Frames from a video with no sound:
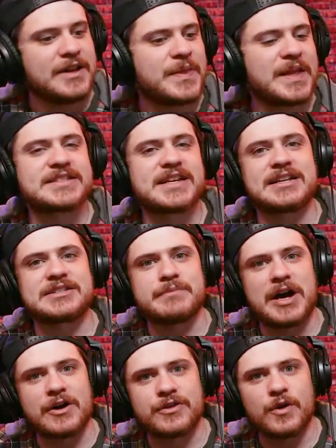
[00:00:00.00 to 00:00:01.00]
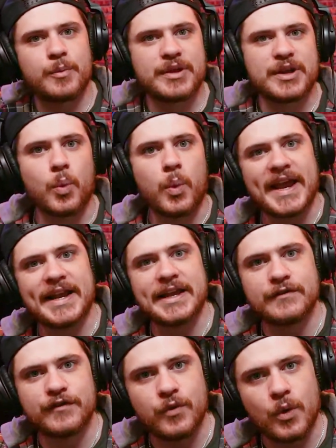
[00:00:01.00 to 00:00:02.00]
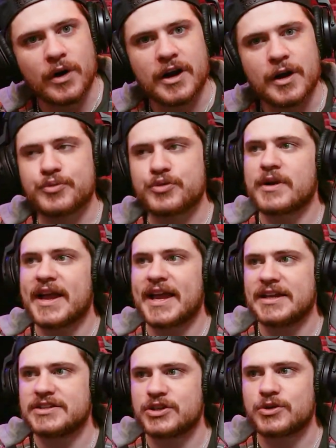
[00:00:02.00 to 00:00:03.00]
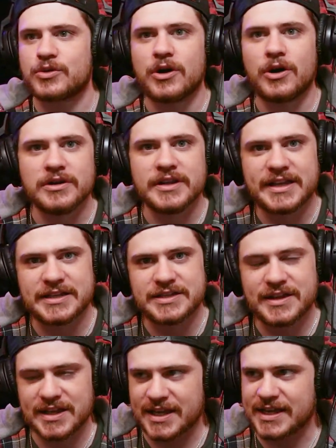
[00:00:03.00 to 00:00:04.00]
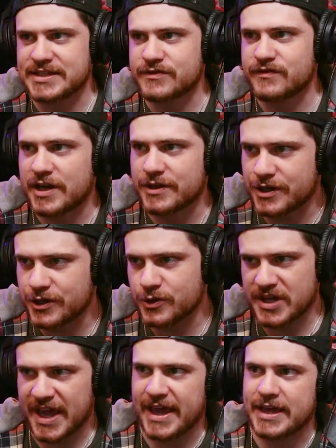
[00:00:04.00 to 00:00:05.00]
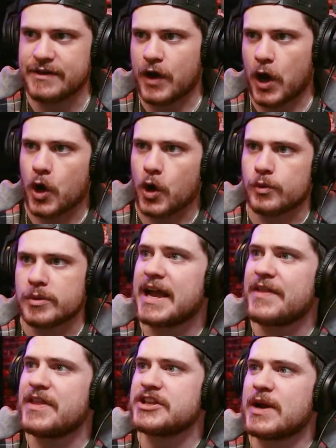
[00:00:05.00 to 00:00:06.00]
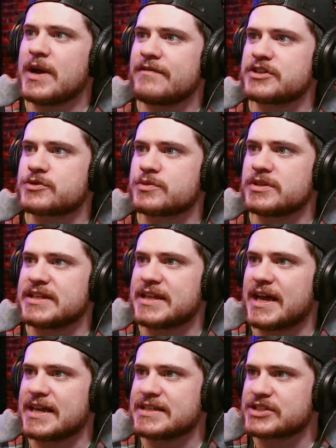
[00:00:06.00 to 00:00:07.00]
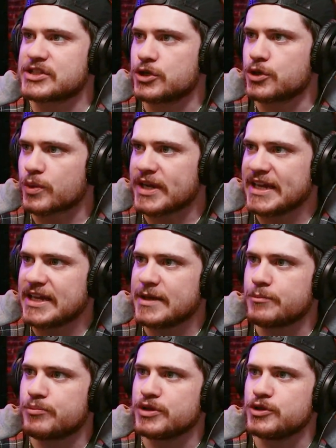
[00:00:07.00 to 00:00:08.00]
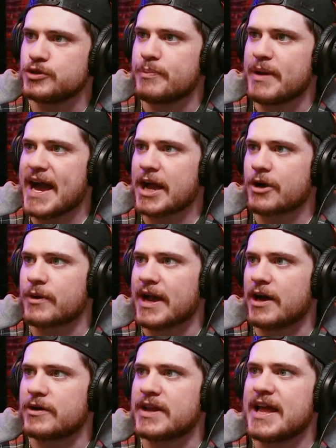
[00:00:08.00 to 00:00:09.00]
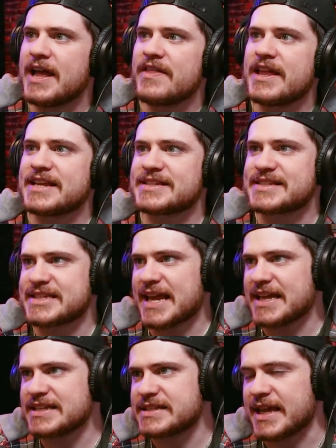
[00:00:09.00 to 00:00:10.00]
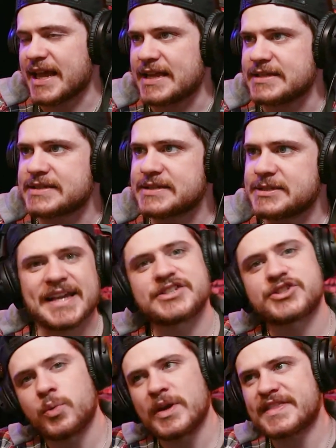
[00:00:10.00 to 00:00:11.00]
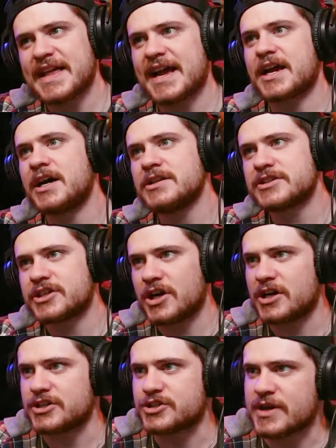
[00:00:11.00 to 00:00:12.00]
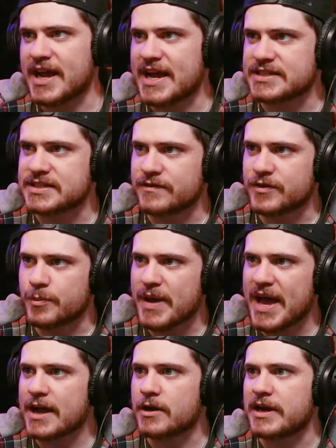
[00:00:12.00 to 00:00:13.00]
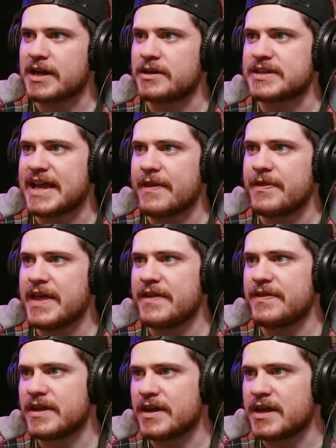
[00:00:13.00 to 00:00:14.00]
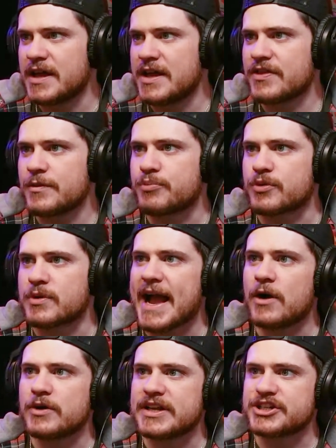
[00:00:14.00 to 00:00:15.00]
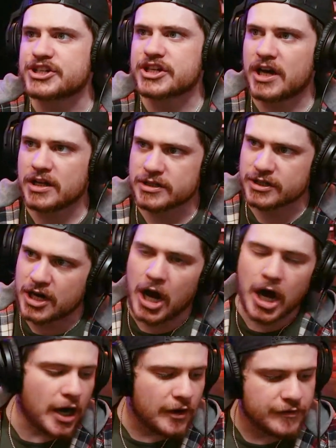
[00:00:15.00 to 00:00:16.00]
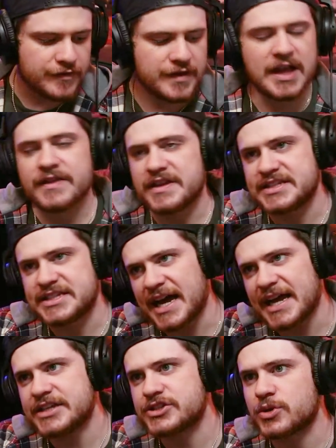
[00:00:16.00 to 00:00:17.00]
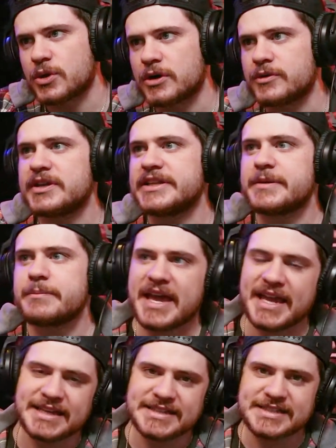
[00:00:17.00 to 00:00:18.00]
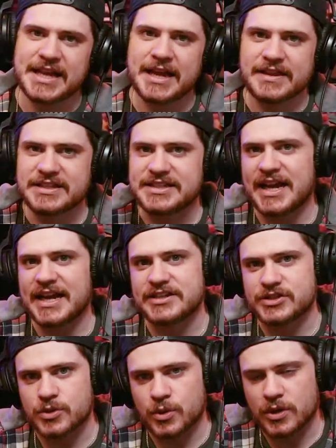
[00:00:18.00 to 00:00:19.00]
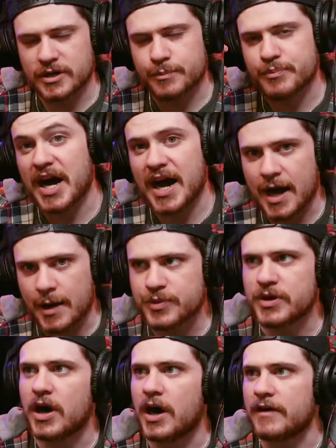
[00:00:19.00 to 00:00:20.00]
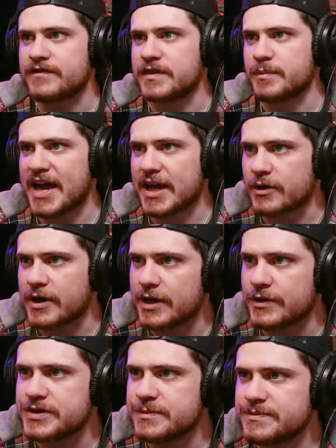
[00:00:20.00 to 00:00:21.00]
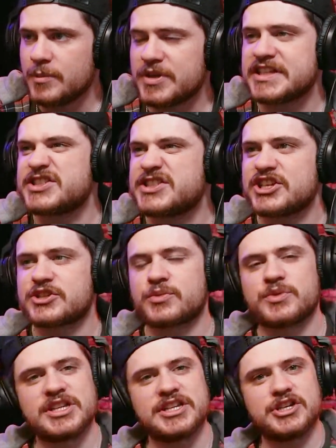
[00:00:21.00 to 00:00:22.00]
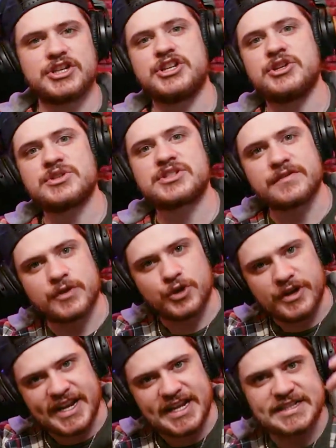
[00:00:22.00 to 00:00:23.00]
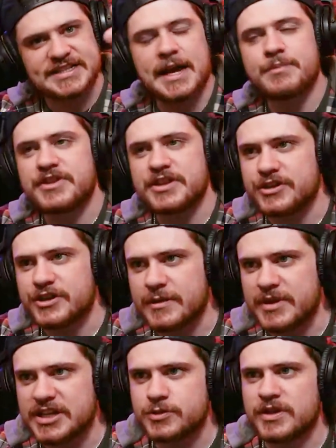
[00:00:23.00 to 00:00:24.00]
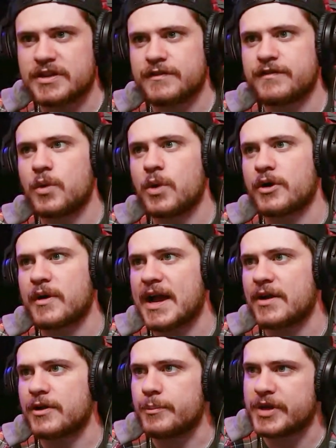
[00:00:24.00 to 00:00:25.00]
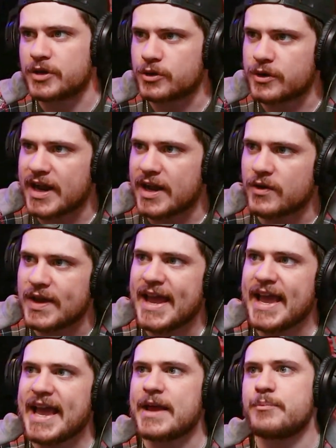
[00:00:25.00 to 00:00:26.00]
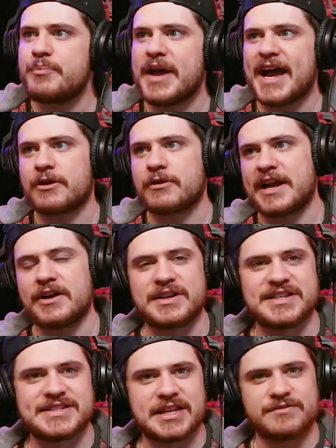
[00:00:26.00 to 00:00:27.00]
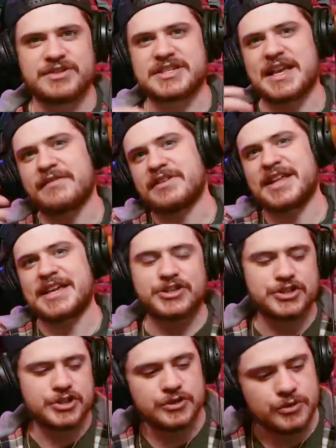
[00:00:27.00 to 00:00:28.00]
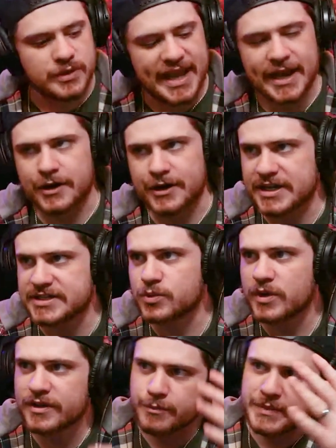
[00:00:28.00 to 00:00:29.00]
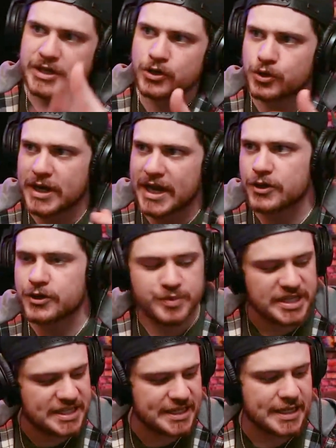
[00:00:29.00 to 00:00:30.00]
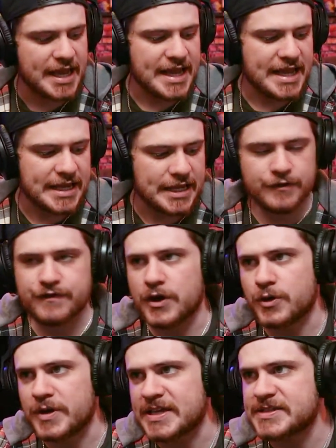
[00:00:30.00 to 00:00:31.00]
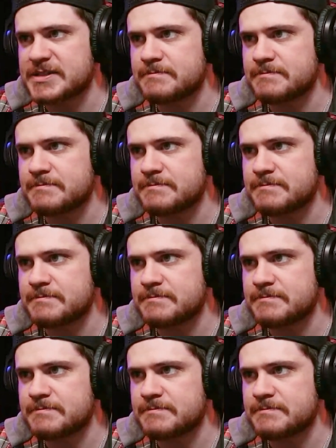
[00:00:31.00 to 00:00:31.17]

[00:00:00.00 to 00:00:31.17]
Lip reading: that's got its mouth open waiting for a prey to crawl in, thinking it's found a new cave home. And then you have this really nice green and blue background that it stands against. So with that color contrast of the background and then the brownish color of the dinosaur, it really makes the dinosaur pop off the background. But this is just a really good use of creating depth in your image with a foreground, a middle ground, and background, instead of just having like two areas, with middle ground being in focus.